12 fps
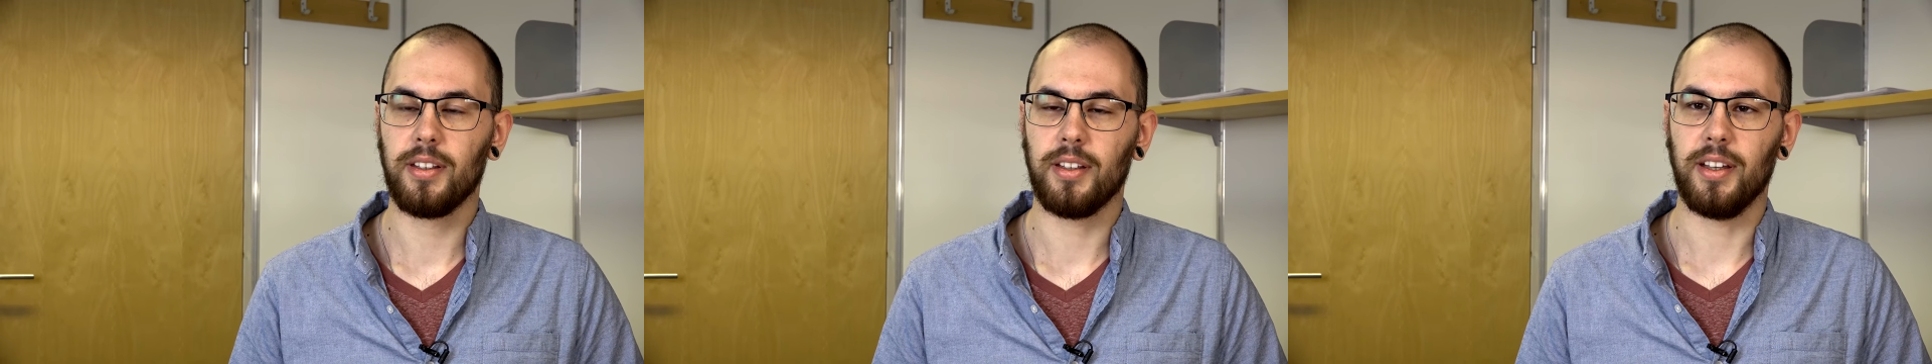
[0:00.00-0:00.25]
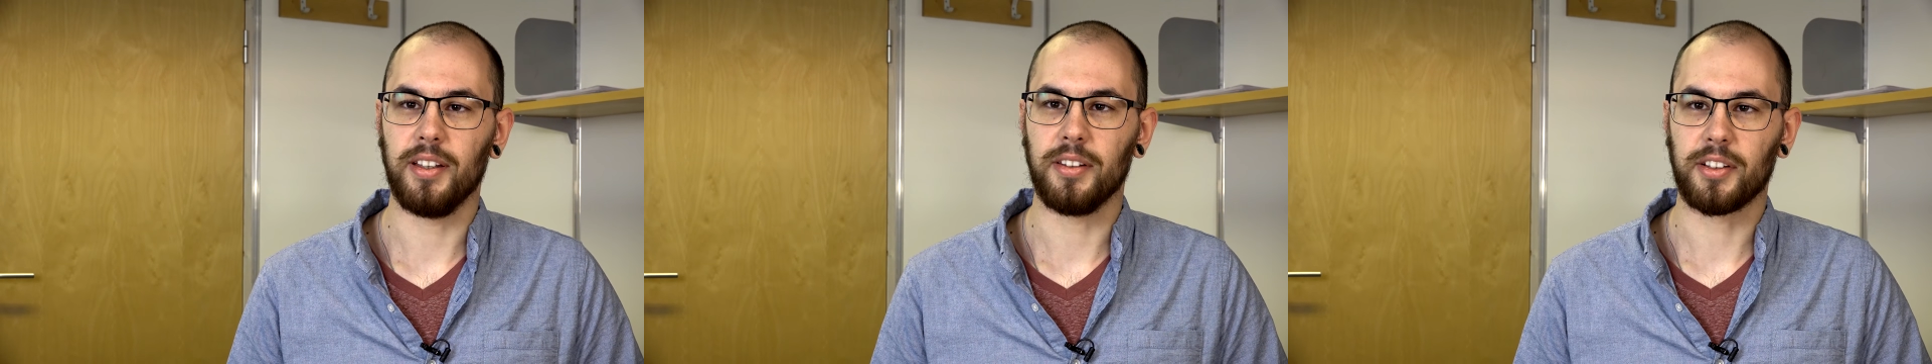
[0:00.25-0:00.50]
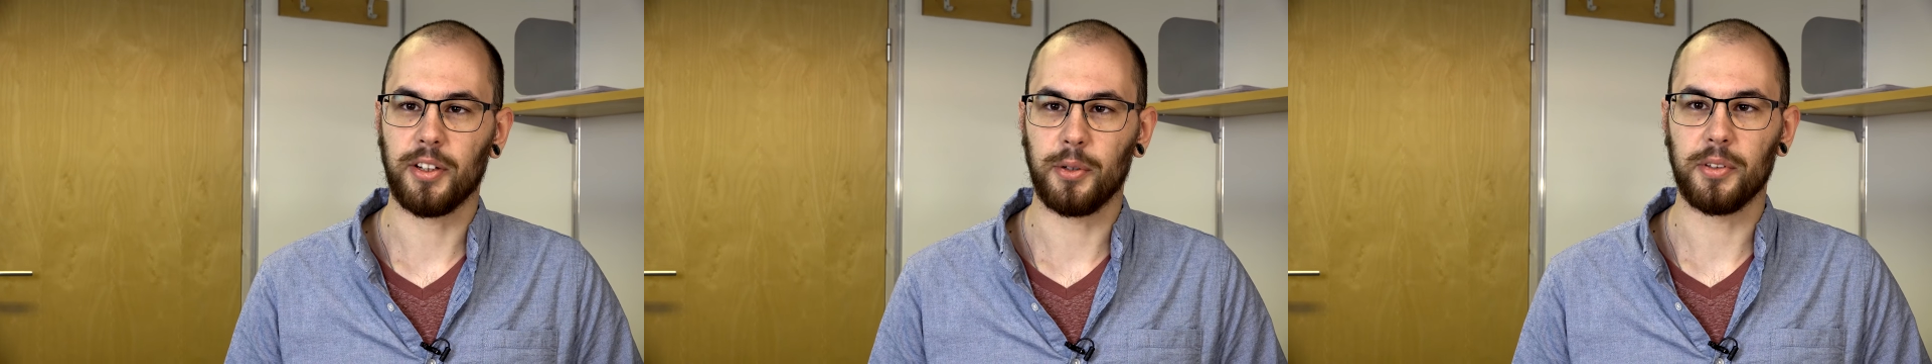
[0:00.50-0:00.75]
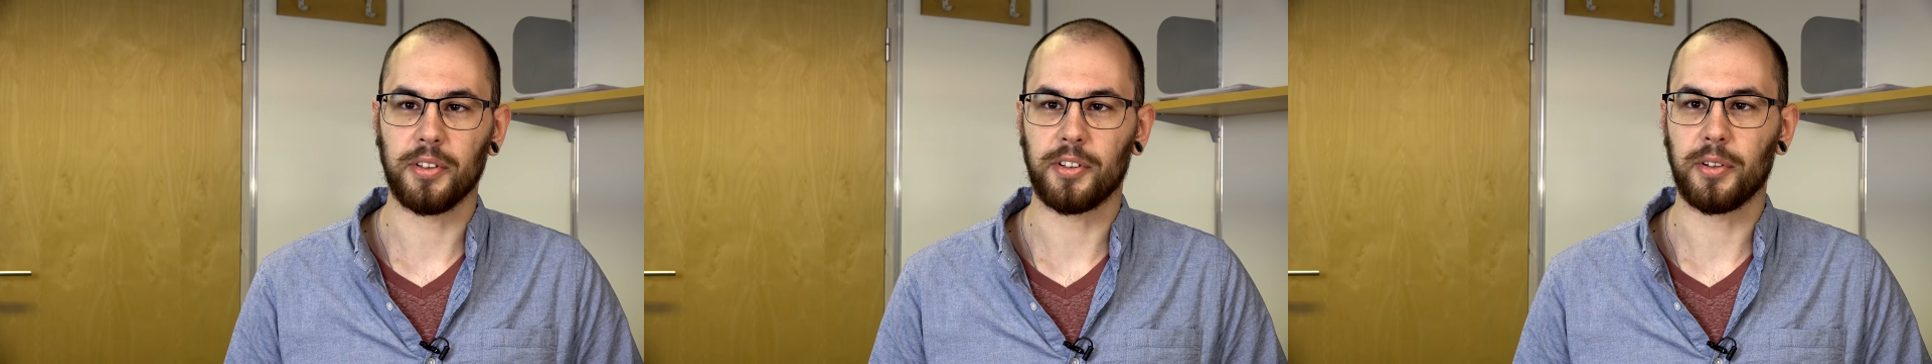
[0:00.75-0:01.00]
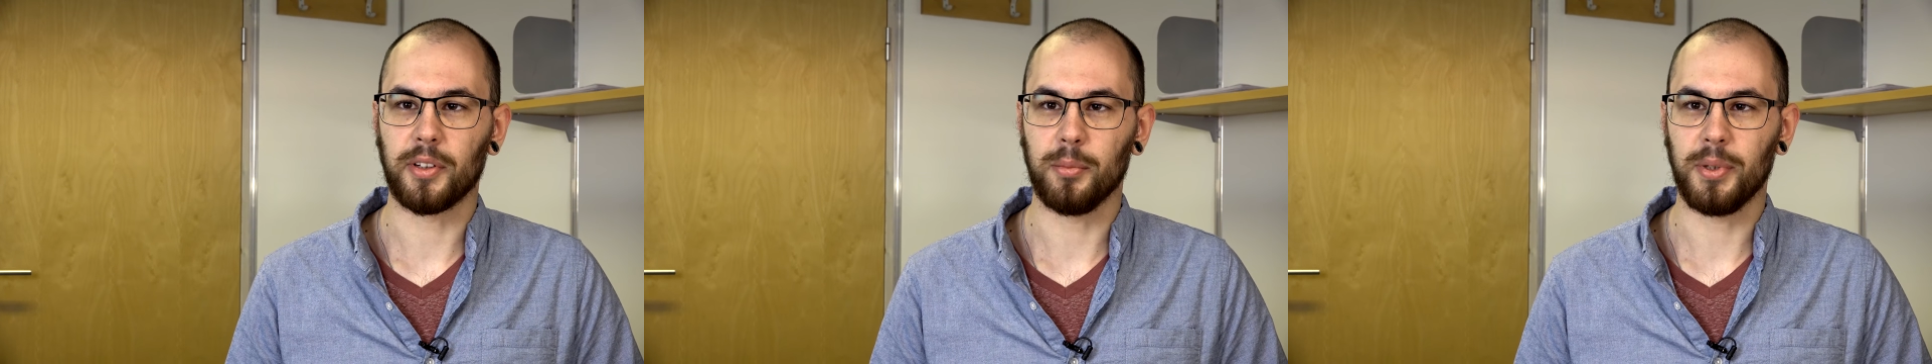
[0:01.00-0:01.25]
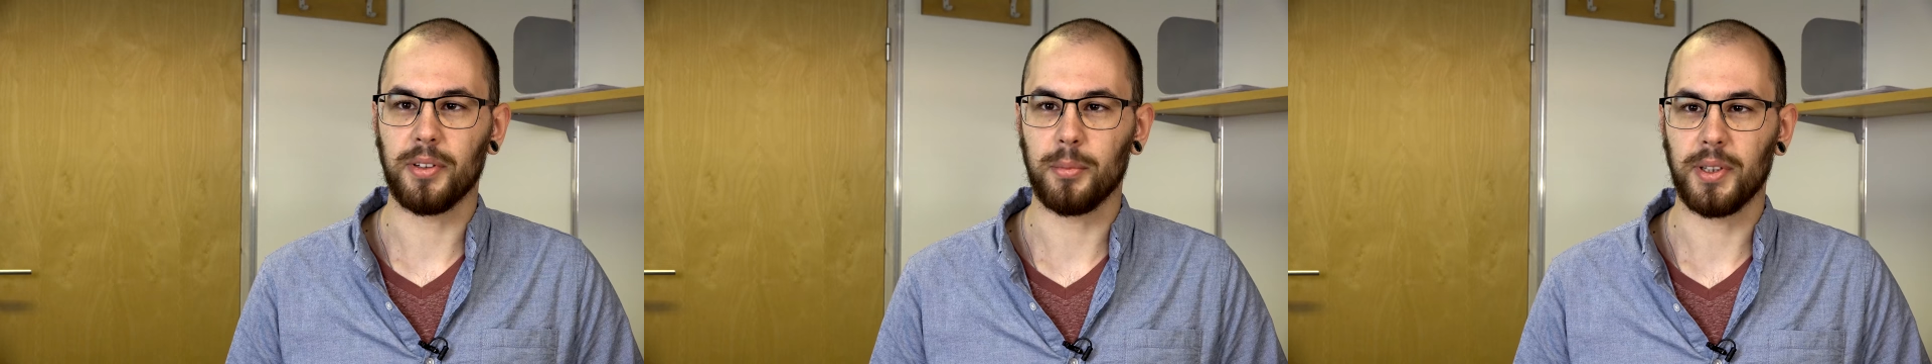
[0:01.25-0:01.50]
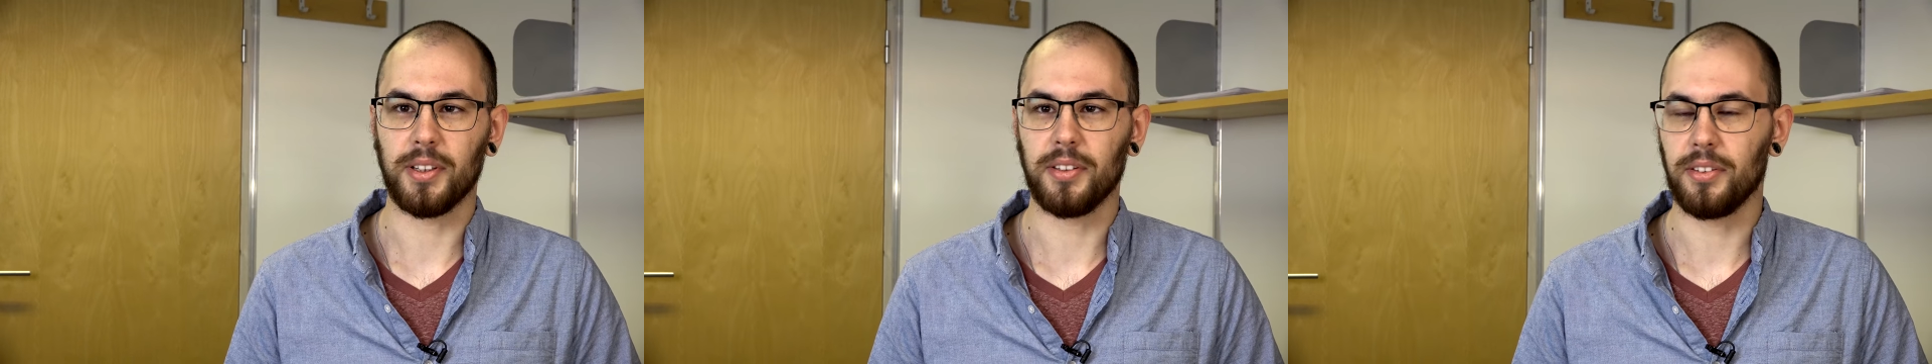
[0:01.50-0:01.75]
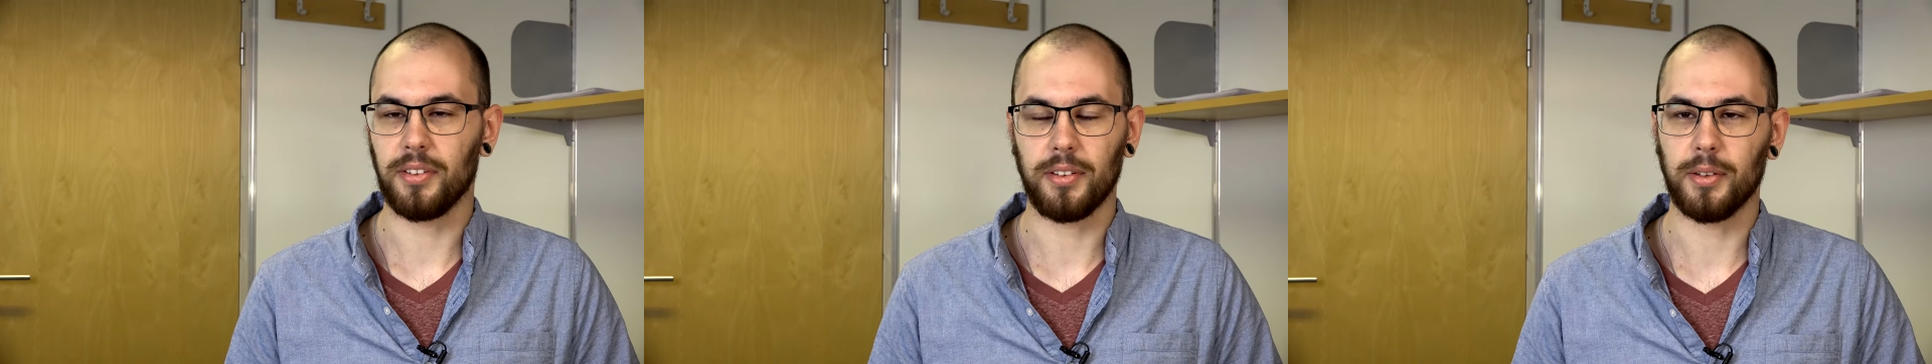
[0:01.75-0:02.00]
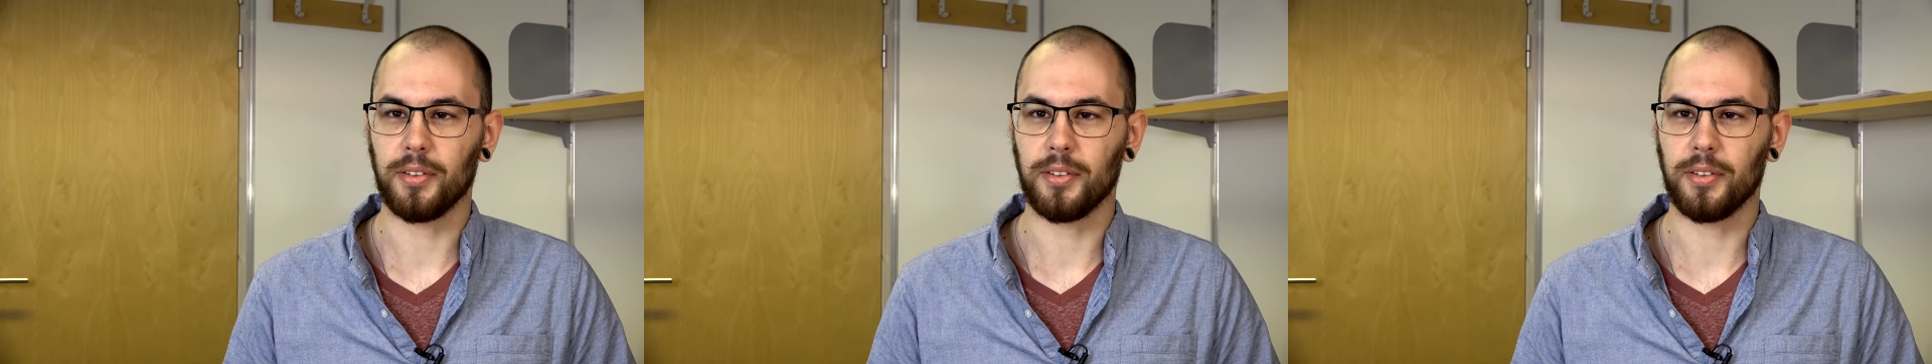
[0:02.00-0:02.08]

uh, the code on their own computer because you